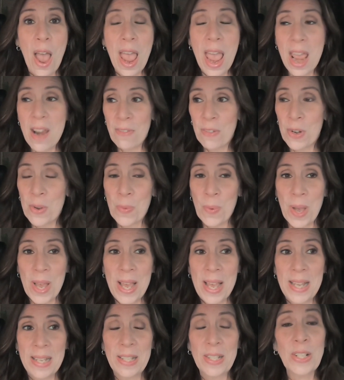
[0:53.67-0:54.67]

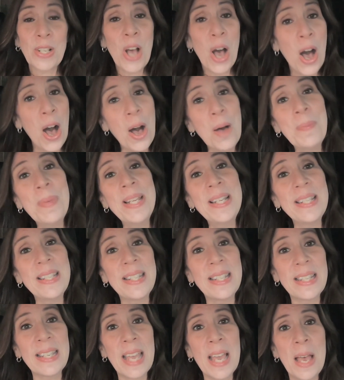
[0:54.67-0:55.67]
everyone's comments
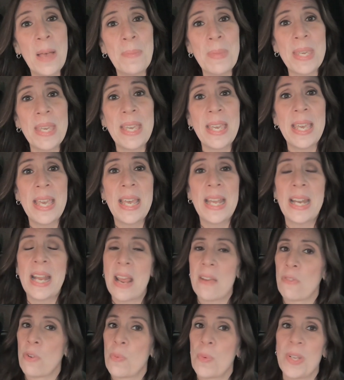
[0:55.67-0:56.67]
that come in,
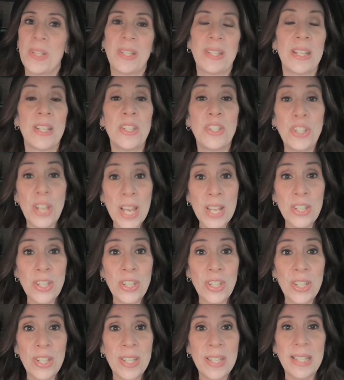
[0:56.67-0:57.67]
everyone's
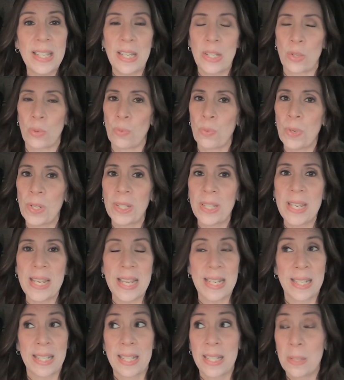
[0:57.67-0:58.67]
suggestions. It's
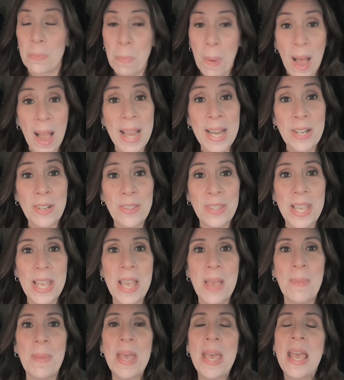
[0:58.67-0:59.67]
really inspired
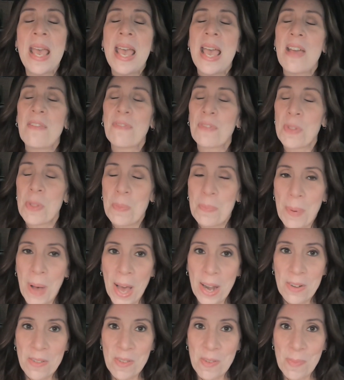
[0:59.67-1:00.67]
them, and from the
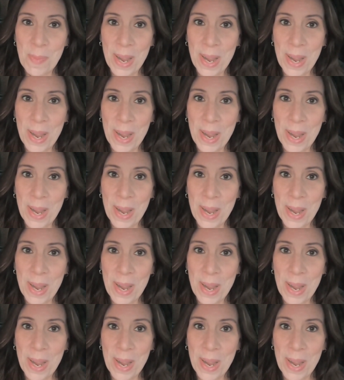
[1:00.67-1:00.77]
bottom of